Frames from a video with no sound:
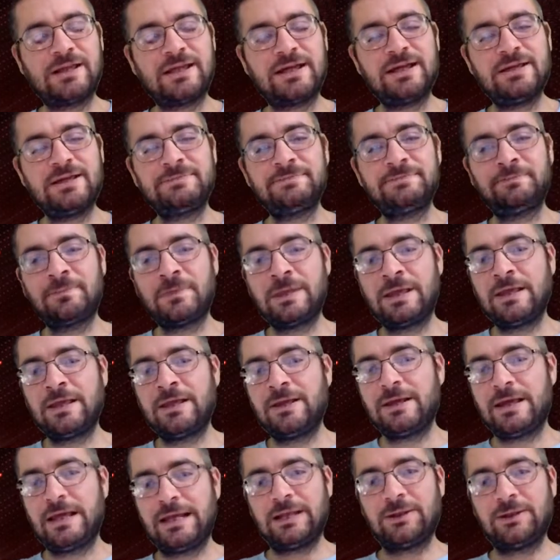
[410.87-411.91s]
had,
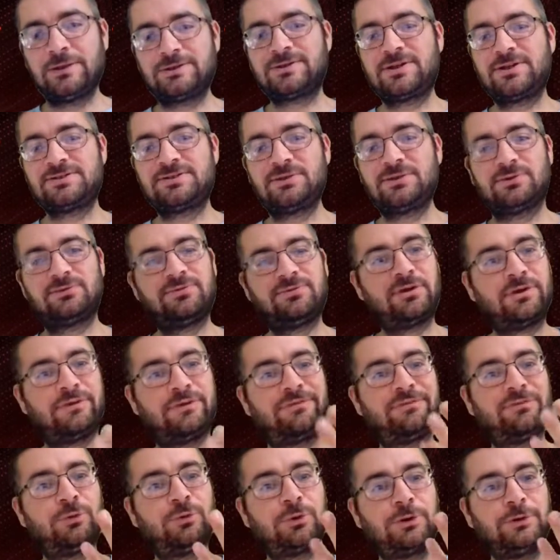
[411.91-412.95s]
and it was because it was very
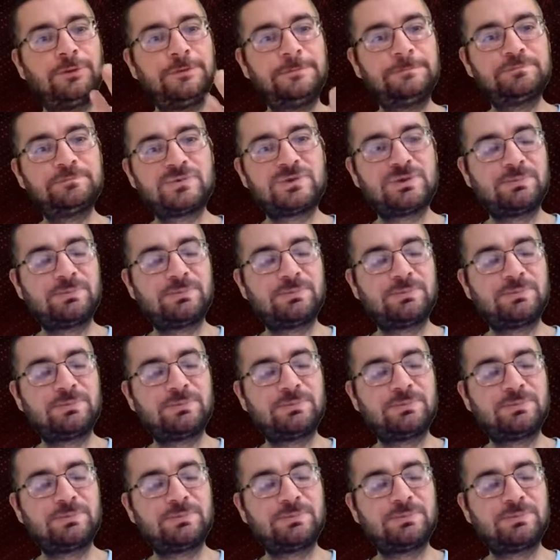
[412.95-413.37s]
floral.